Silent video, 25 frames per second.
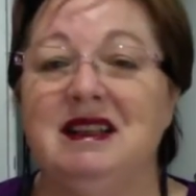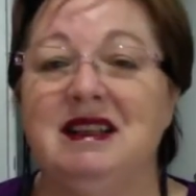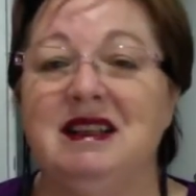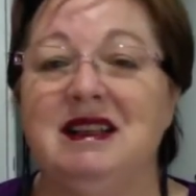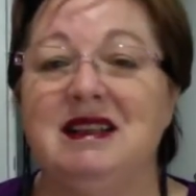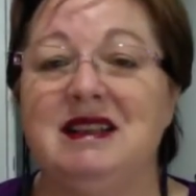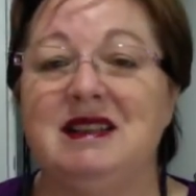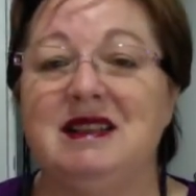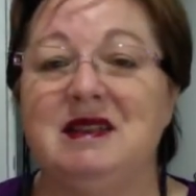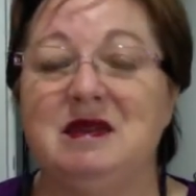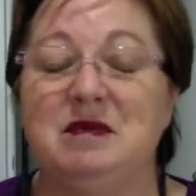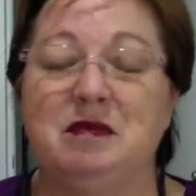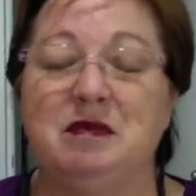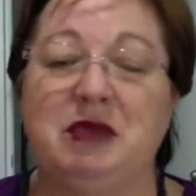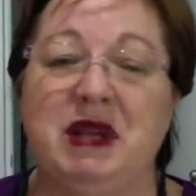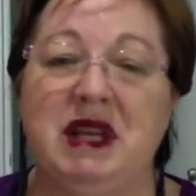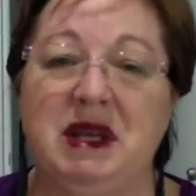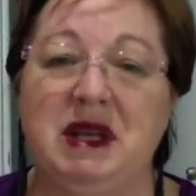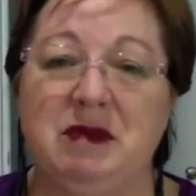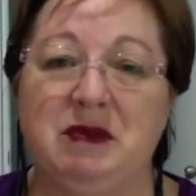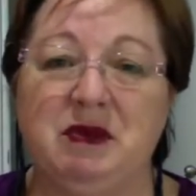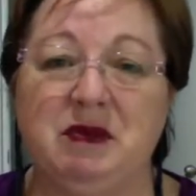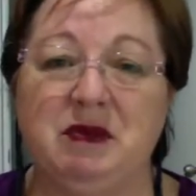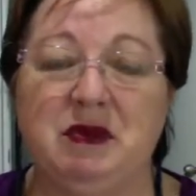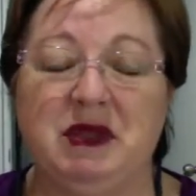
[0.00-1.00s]
is
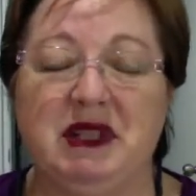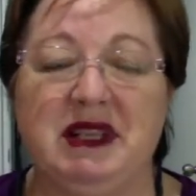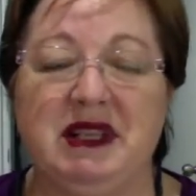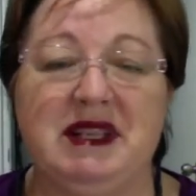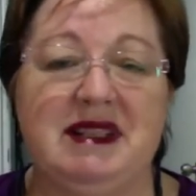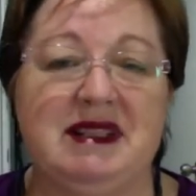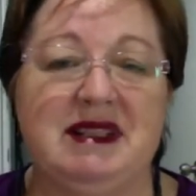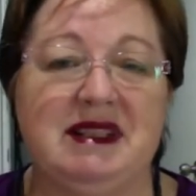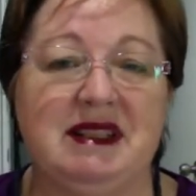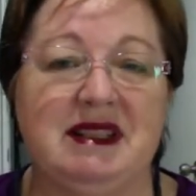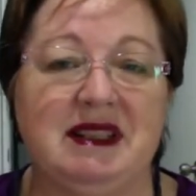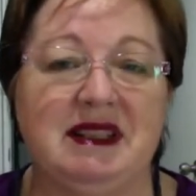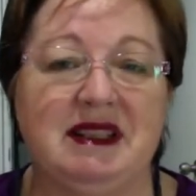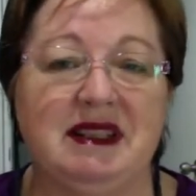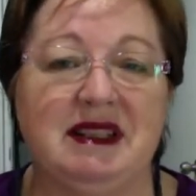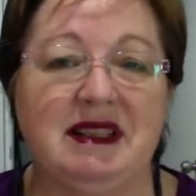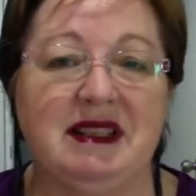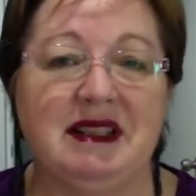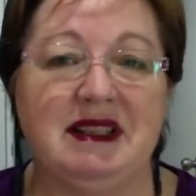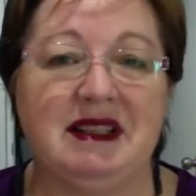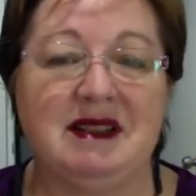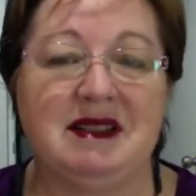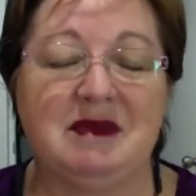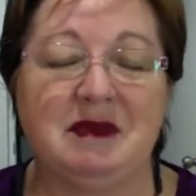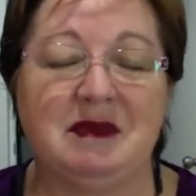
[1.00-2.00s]
people pleasing
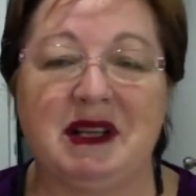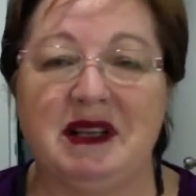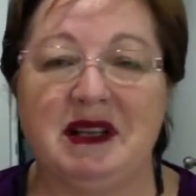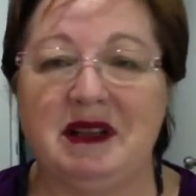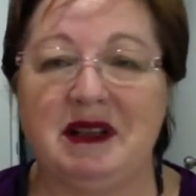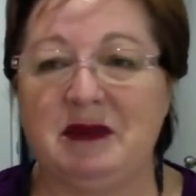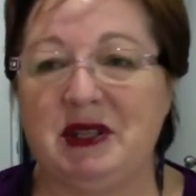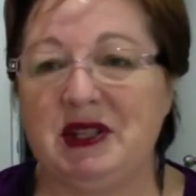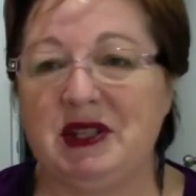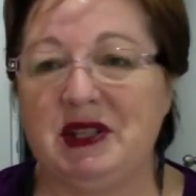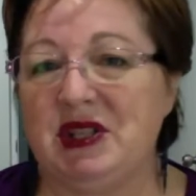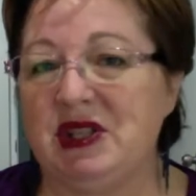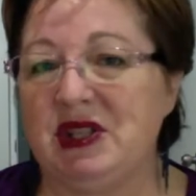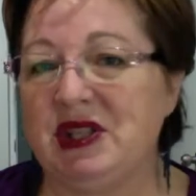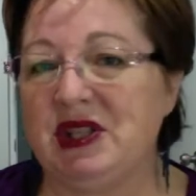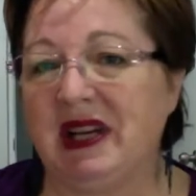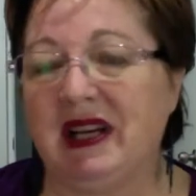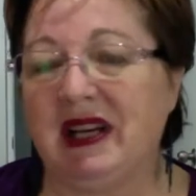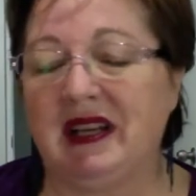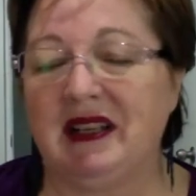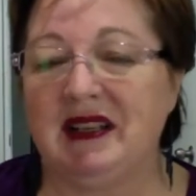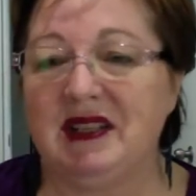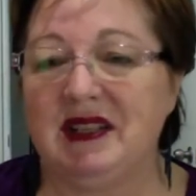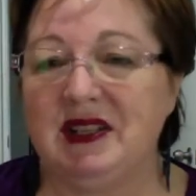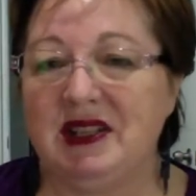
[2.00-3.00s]
is one of the most
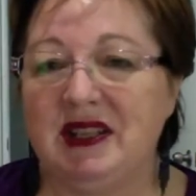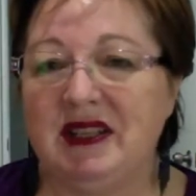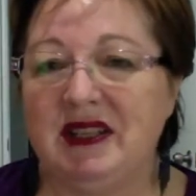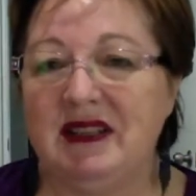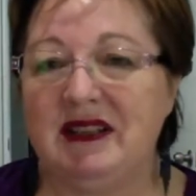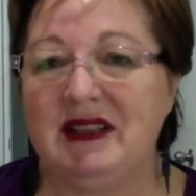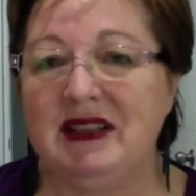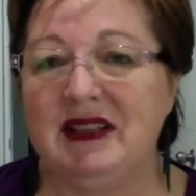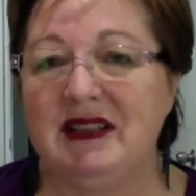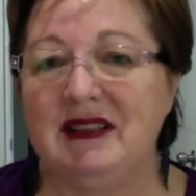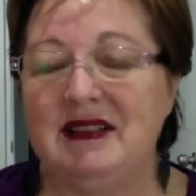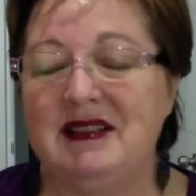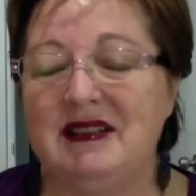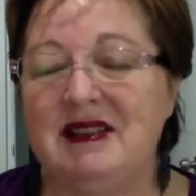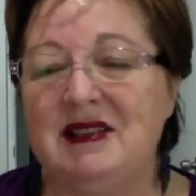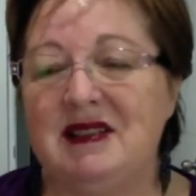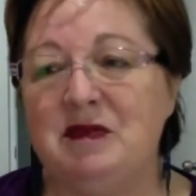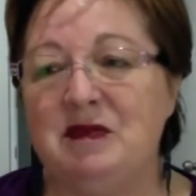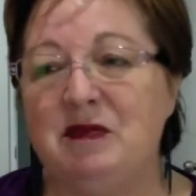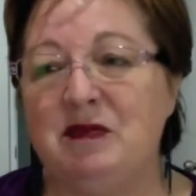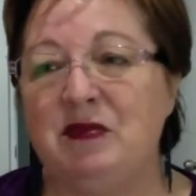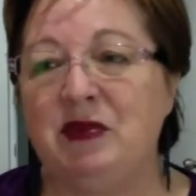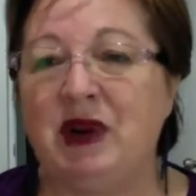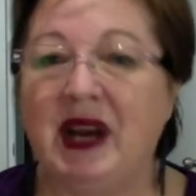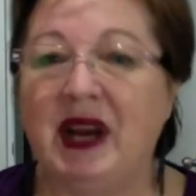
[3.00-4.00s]
challenging things
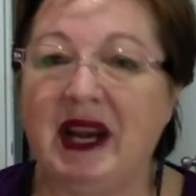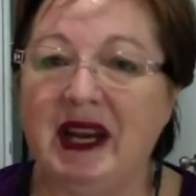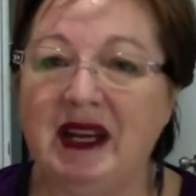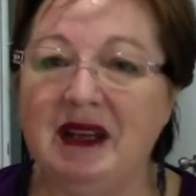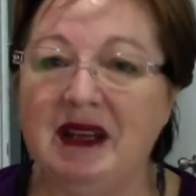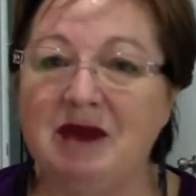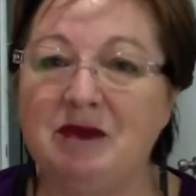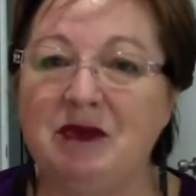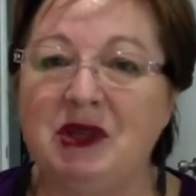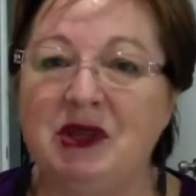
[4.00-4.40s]
to break,